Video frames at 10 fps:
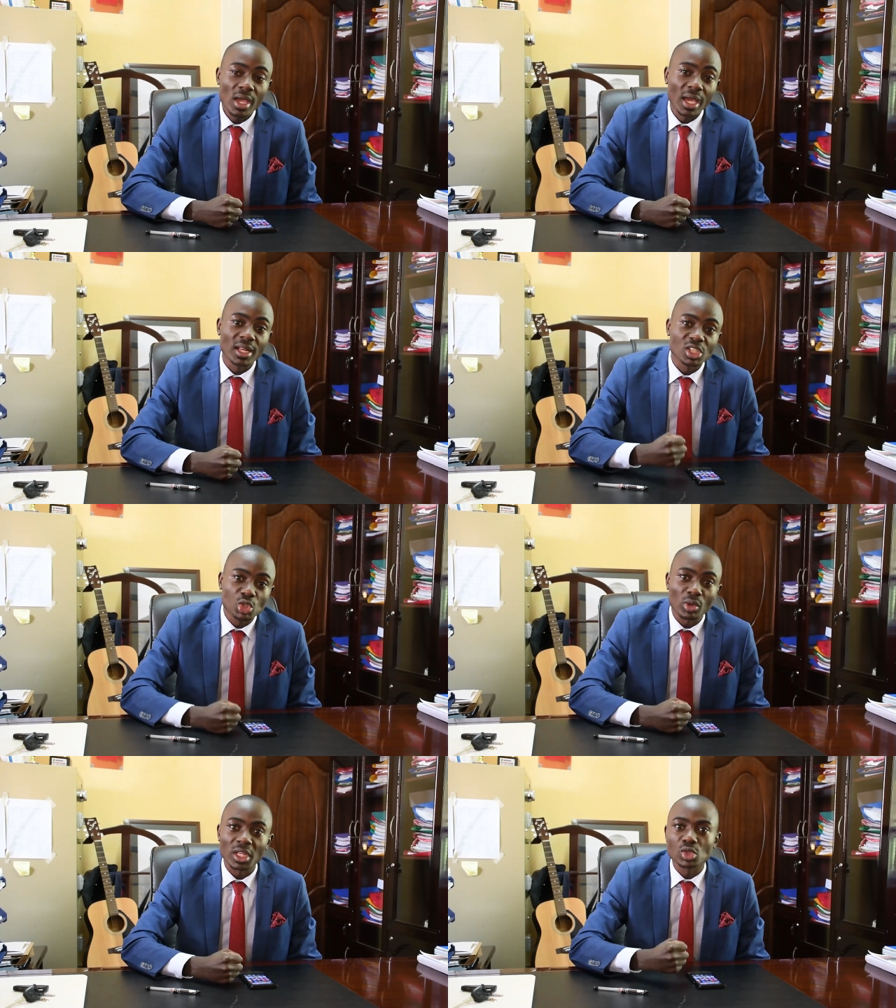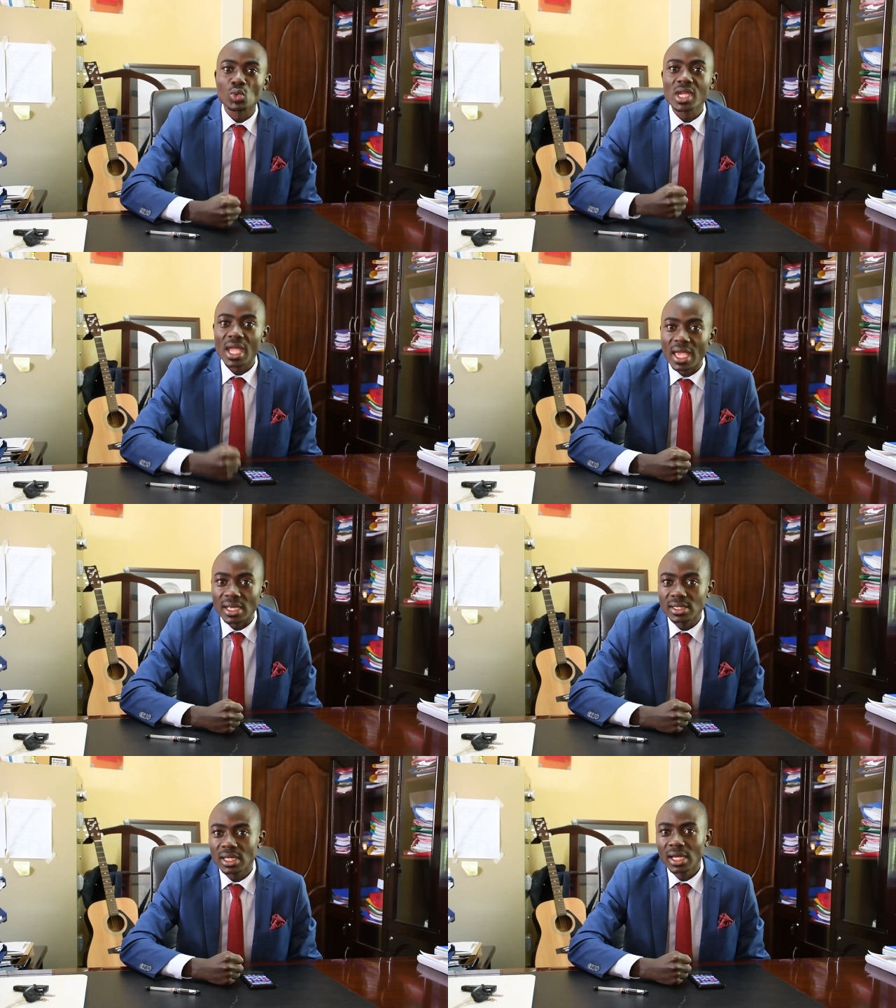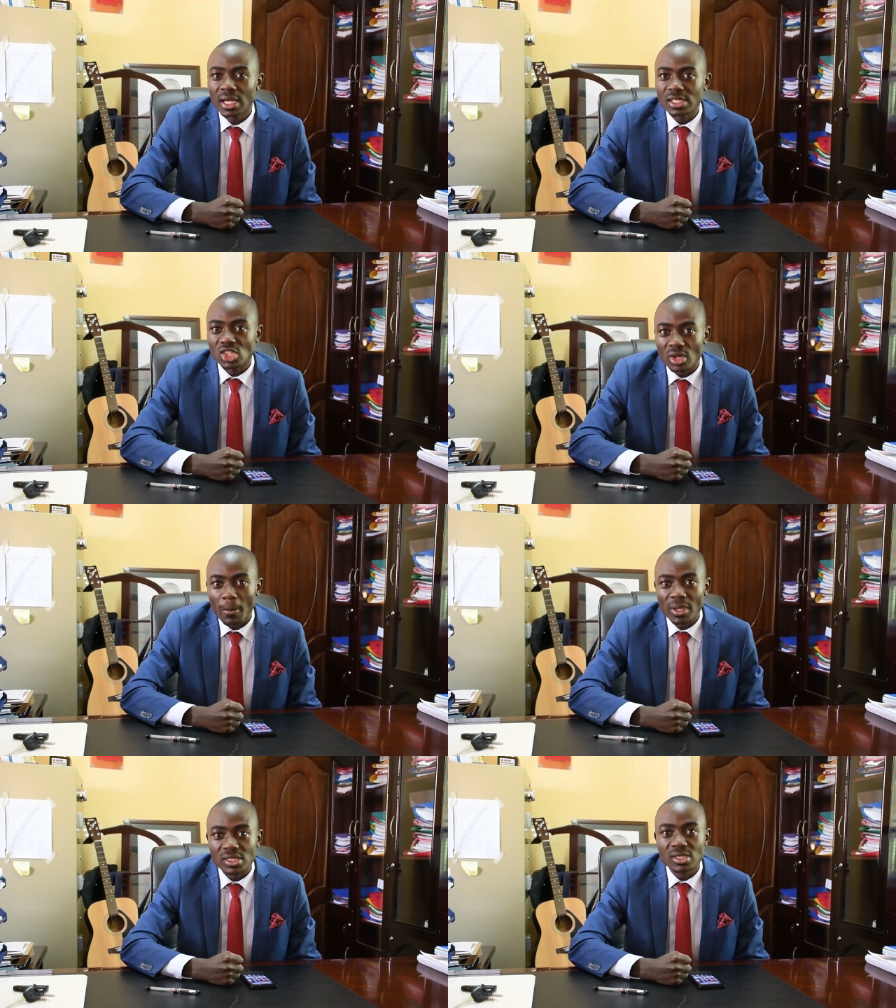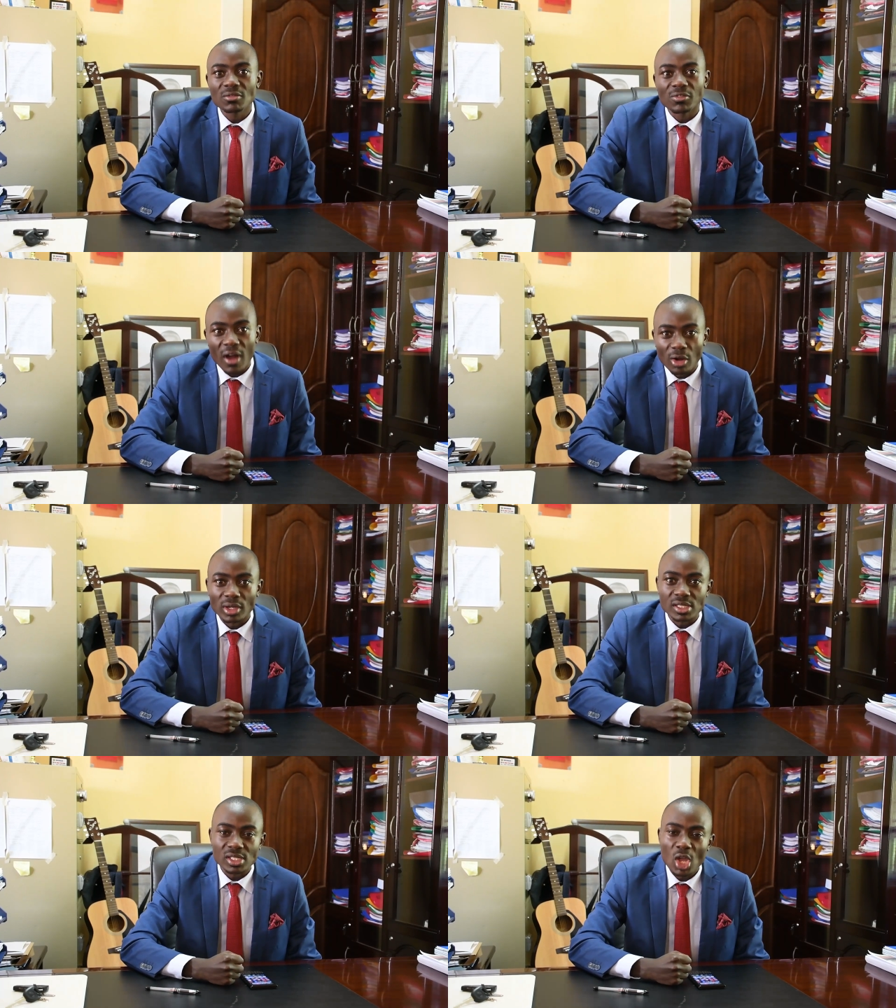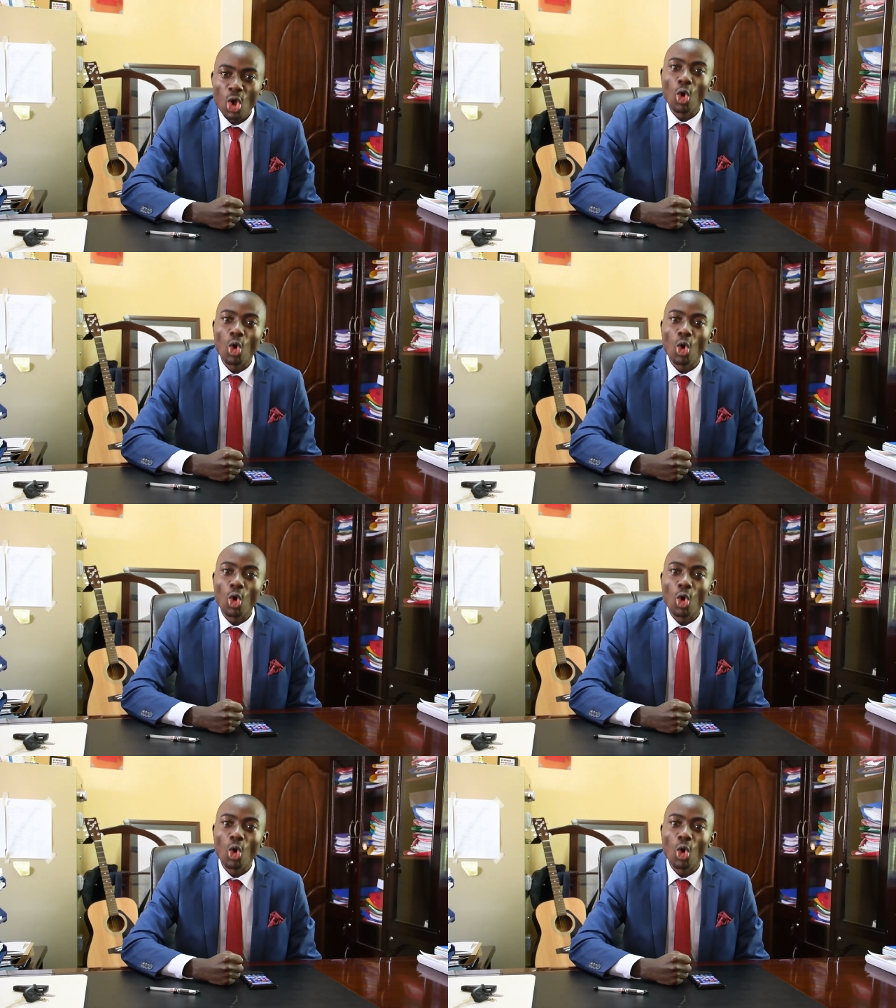and ensure that we end gender-based violence.